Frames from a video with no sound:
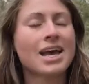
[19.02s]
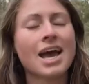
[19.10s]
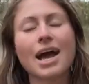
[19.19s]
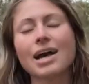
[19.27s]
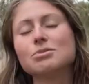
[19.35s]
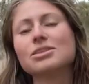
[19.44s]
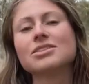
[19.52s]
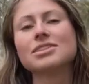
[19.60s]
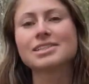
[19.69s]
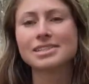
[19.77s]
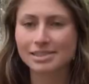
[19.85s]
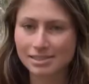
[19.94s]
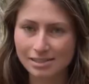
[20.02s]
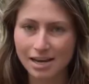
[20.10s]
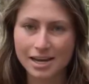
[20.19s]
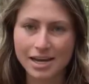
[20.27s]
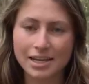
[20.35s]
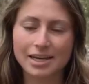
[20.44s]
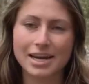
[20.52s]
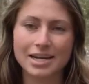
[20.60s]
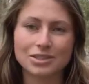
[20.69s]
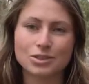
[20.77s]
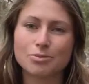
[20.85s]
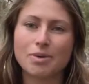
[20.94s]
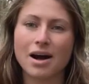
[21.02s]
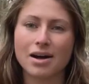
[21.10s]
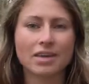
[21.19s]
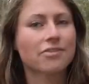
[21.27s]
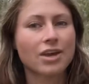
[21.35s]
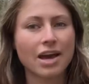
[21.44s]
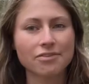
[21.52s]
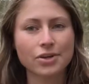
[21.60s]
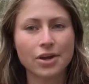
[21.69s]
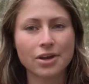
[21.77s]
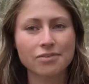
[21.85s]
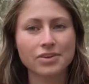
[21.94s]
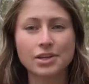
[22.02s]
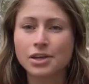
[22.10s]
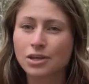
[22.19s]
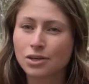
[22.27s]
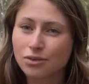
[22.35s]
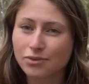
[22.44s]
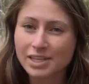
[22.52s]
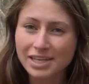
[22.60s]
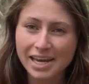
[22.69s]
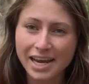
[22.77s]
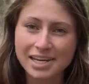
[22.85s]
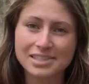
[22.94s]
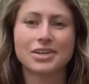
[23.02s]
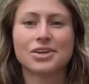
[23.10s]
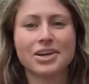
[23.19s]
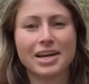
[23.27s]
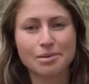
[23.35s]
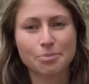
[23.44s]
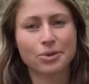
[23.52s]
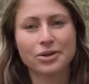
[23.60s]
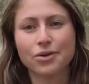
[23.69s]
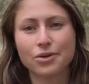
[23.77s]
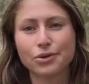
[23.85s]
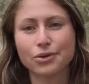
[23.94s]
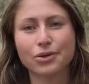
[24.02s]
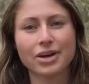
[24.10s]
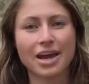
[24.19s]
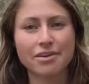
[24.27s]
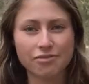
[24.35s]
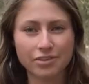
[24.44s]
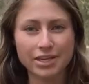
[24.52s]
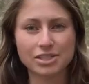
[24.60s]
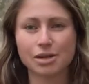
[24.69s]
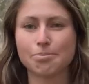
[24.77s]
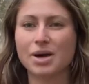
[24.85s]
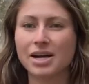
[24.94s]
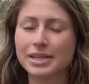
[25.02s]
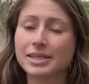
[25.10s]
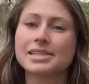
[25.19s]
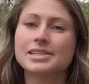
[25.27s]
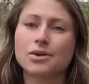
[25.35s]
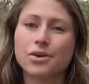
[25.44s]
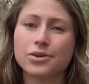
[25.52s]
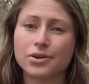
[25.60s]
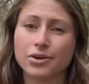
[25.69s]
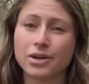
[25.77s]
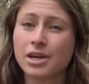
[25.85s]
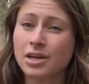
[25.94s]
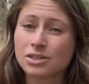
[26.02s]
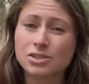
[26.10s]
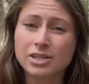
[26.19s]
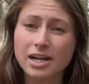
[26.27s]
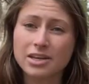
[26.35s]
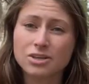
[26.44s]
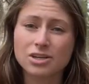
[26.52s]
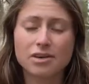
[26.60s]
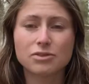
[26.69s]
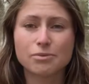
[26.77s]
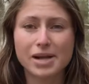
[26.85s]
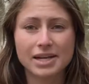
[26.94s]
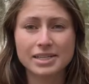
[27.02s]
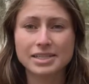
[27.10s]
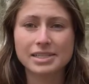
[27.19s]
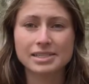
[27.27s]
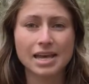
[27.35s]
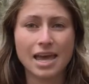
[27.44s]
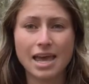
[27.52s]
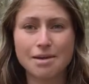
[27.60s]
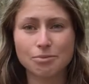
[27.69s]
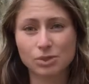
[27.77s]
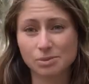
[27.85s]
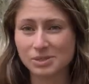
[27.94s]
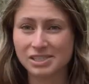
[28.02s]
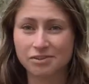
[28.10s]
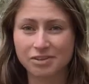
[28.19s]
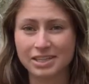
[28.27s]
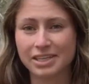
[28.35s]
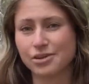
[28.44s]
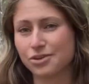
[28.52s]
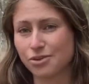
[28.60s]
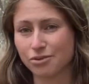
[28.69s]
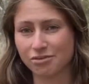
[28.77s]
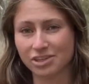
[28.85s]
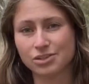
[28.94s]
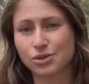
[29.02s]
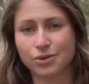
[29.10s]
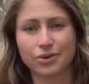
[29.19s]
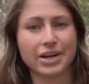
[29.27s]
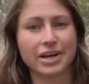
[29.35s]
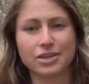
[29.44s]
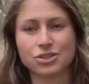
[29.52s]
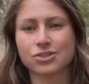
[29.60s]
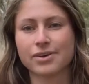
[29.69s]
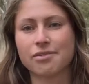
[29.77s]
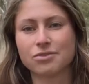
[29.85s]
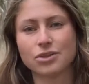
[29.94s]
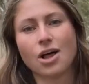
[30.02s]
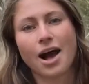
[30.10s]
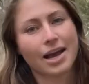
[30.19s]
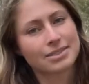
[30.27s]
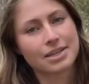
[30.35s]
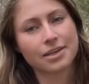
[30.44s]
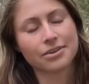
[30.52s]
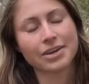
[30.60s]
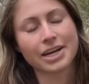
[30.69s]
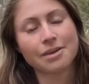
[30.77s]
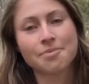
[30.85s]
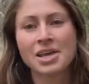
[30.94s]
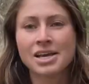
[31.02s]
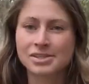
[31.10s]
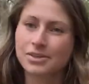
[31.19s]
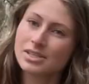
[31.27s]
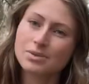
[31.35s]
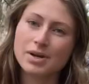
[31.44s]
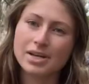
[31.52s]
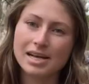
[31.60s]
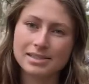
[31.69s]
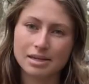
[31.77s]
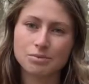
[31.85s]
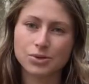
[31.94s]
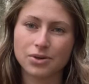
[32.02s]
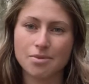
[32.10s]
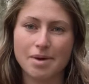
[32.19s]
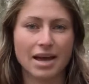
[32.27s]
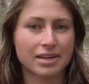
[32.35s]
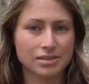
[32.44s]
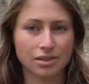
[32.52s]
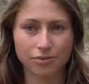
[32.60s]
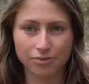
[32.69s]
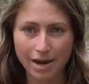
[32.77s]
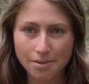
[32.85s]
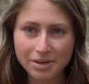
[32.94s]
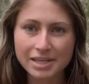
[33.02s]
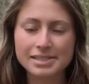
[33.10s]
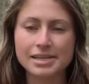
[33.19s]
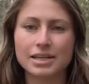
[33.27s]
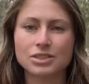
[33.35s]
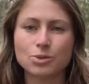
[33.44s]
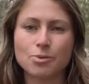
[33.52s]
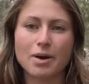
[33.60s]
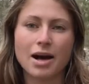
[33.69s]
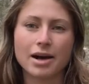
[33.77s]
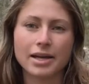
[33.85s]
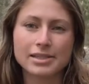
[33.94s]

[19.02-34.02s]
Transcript: Absolutely stunning national park. If you haven't heard of it, you really need to. You need to put it on your adventure bucket list, on your Australia travel bucket list, and more specifically on your Victoria travel itinerary. So this one, guys, that I'm talking about is the Grampians National Park.